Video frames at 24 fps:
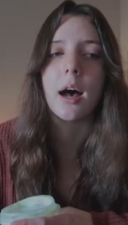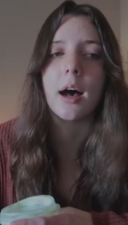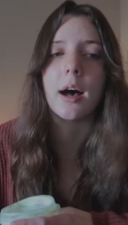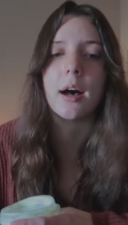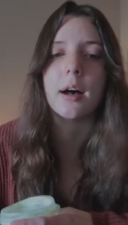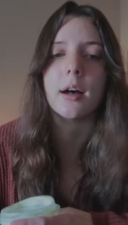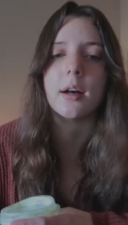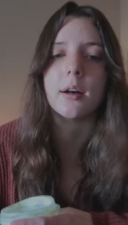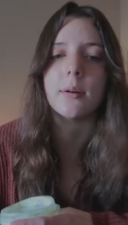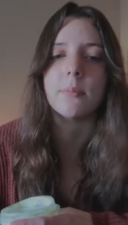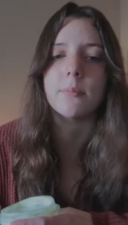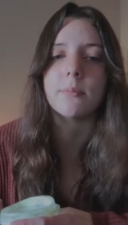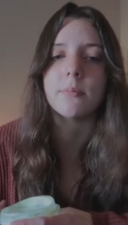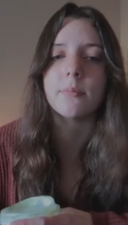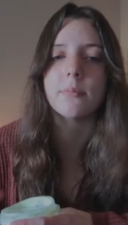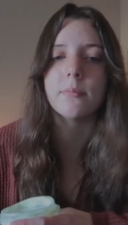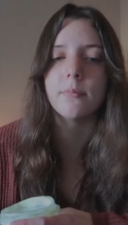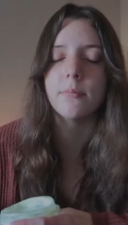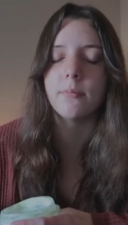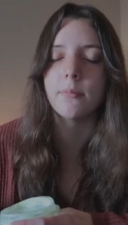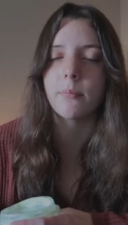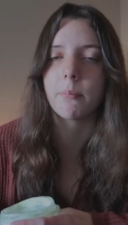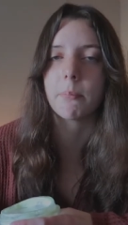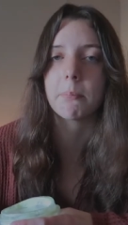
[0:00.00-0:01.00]
um,
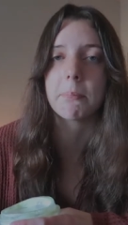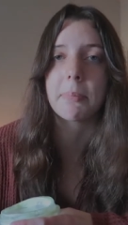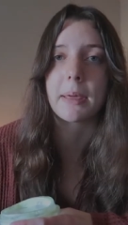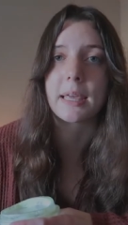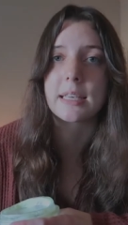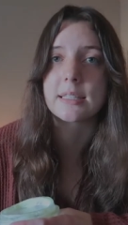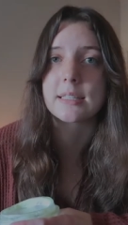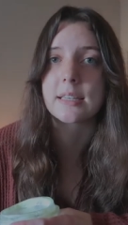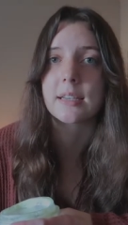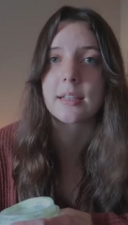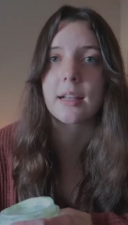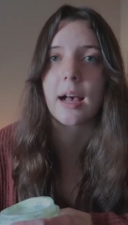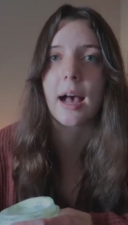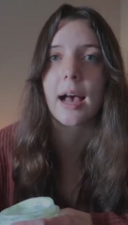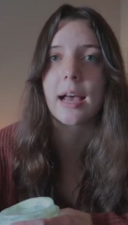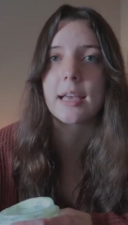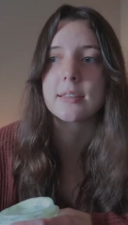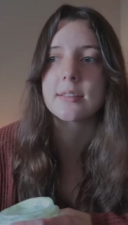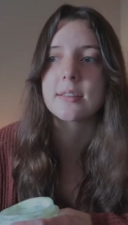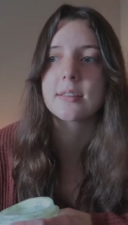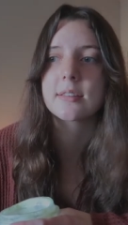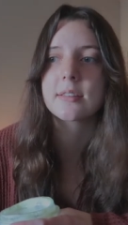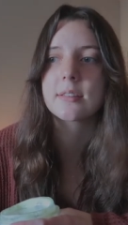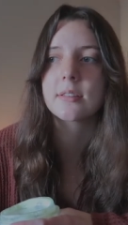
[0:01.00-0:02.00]
basic
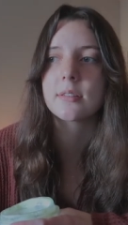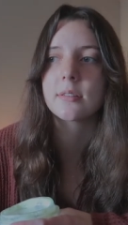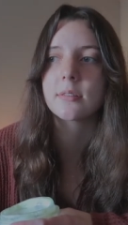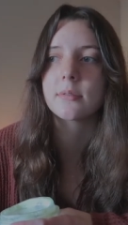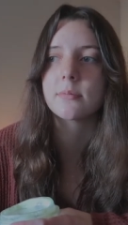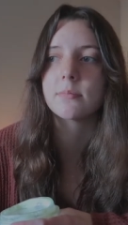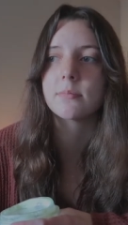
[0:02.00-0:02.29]
iced